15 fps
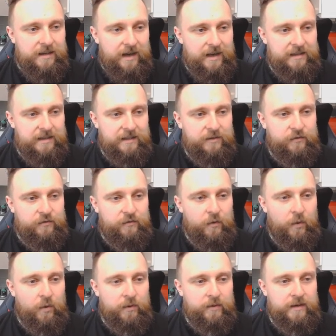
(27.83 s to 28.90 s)
And then a
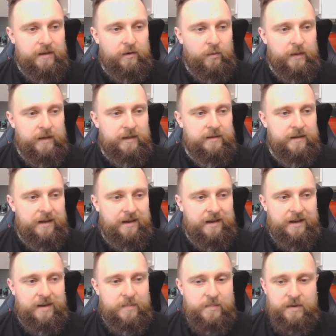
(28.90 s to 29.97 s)
4-0 win
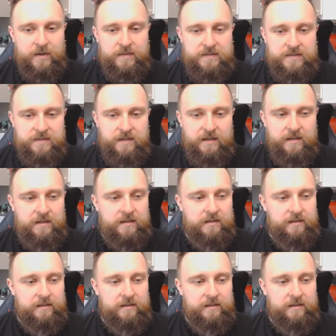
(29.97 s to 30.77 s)
at Monza.